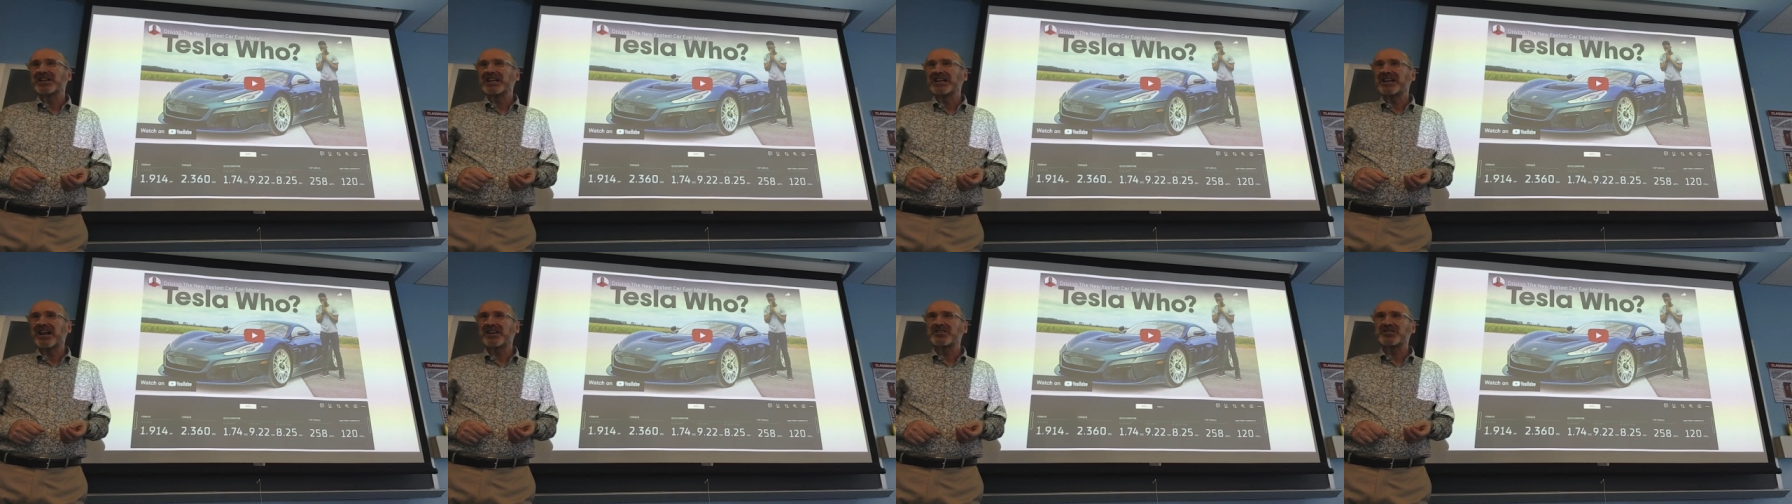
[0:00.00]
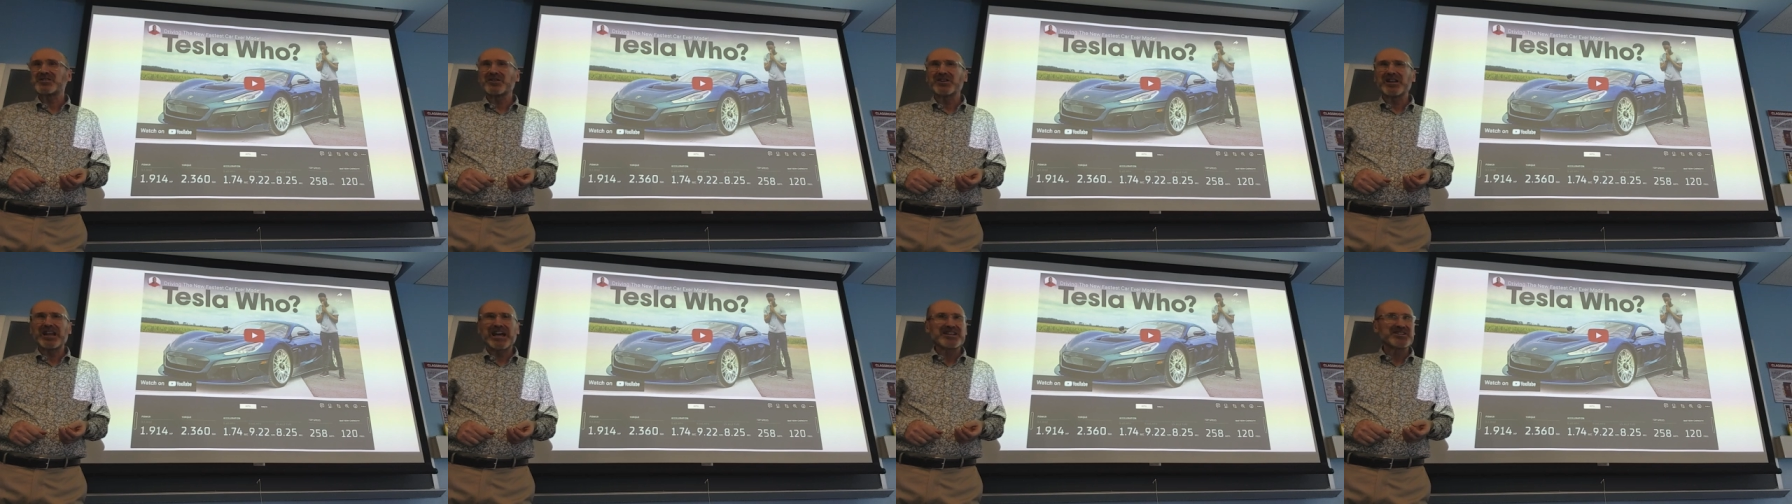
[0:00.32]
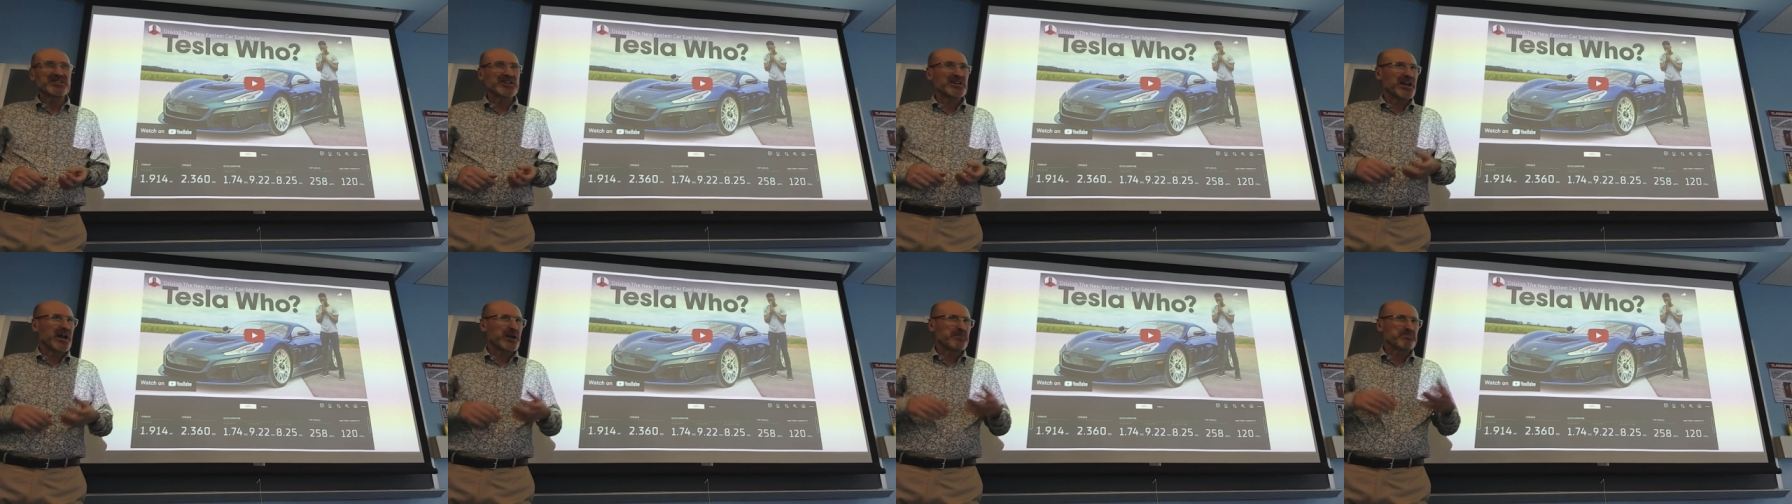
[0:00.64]
electrical
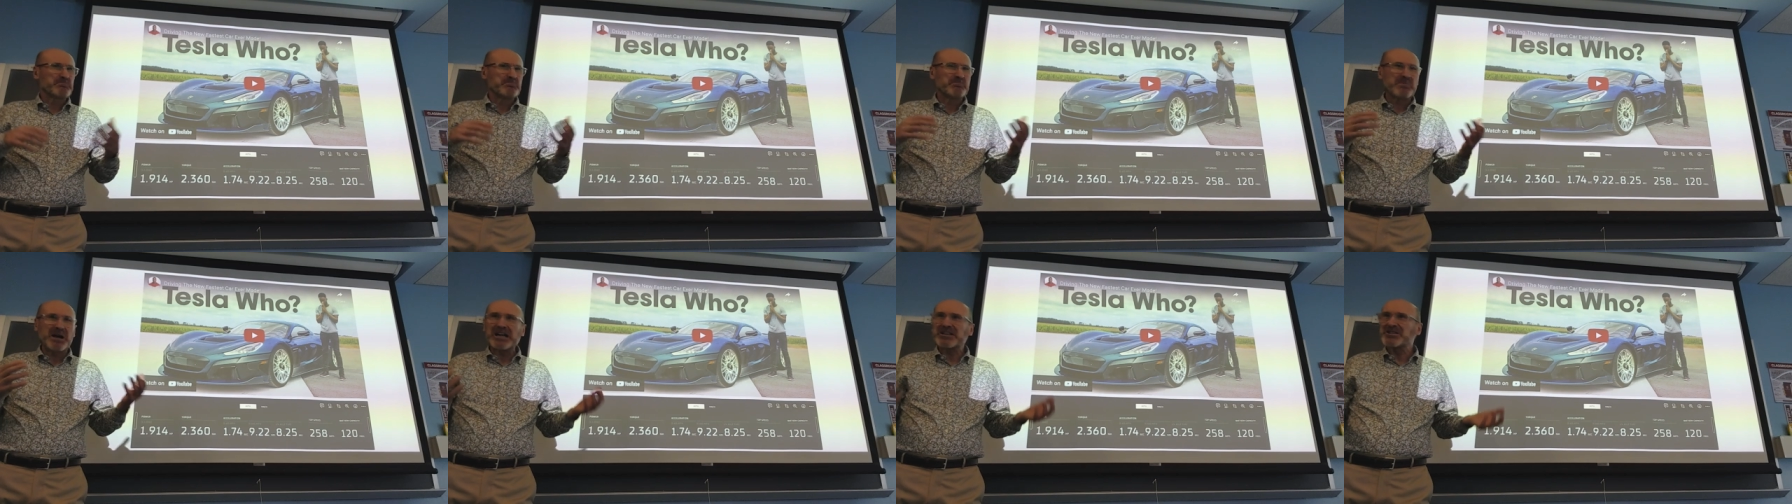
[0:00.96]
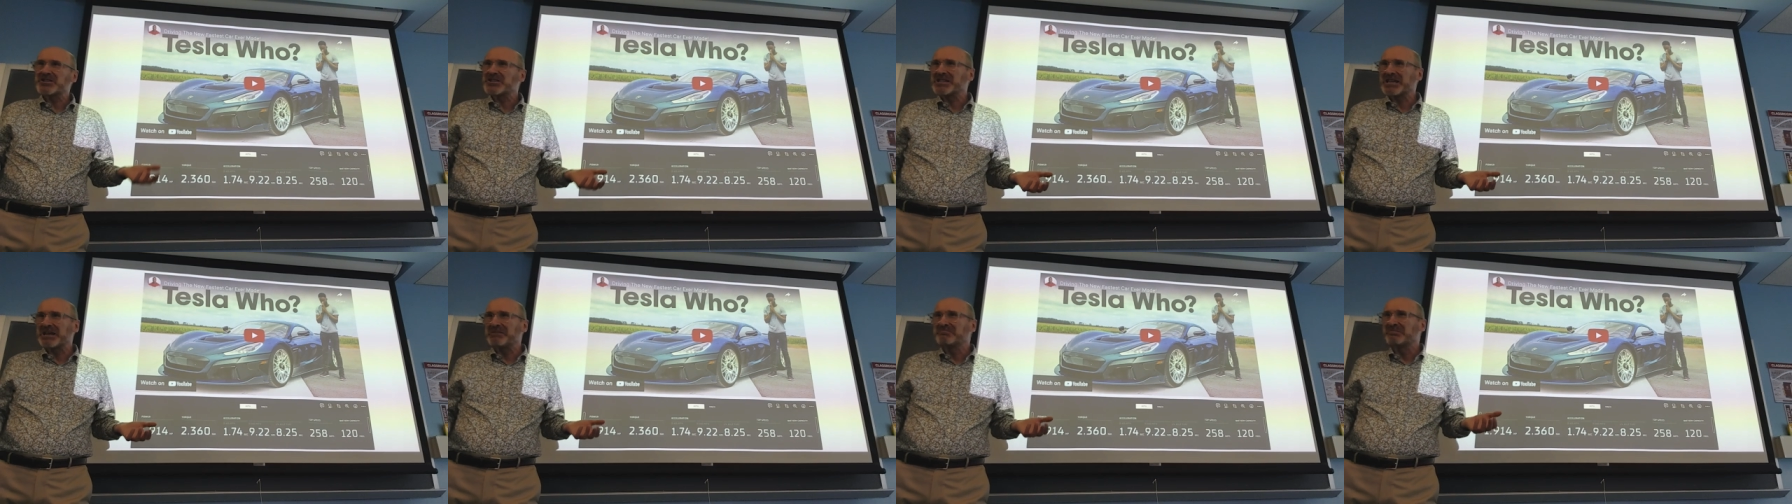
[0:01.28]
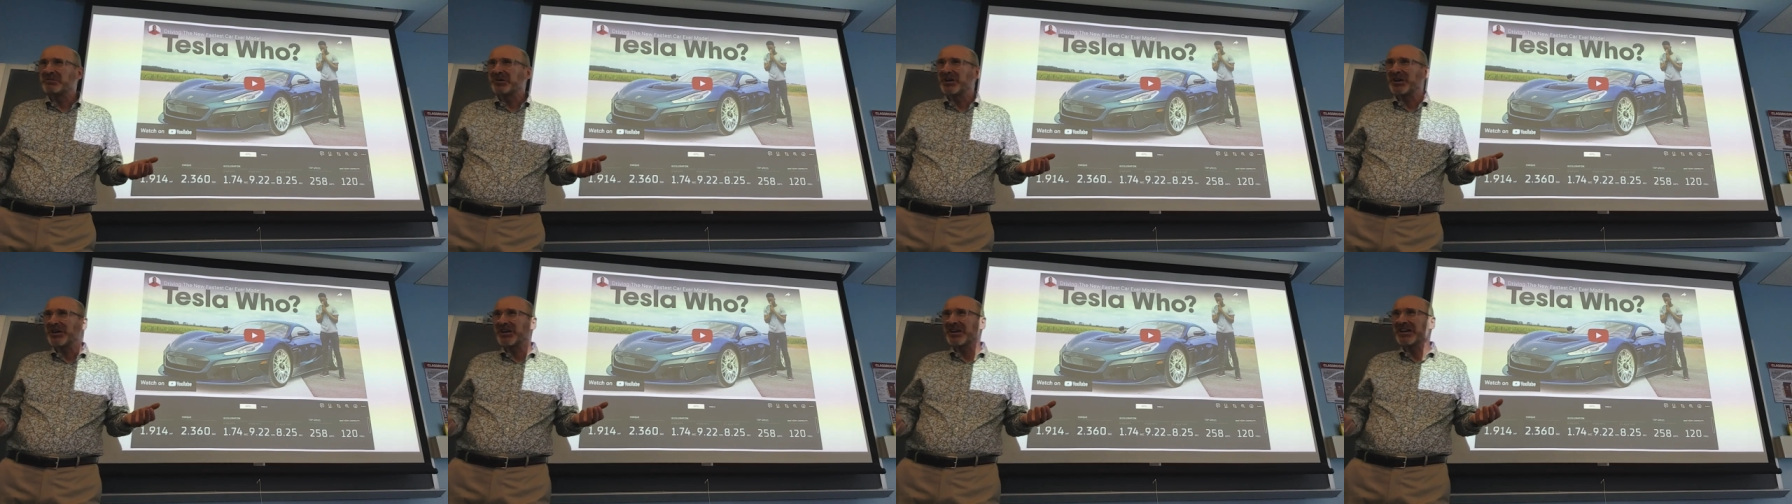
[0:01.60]
engine are much
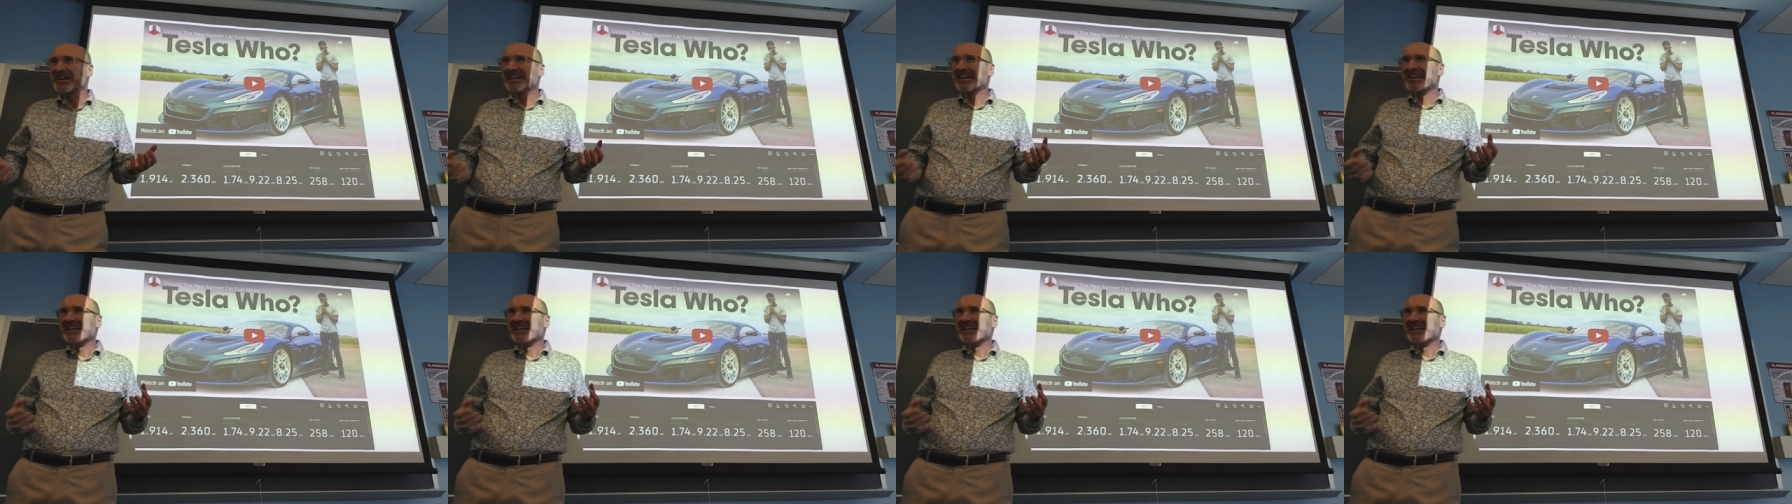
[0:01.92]
simpler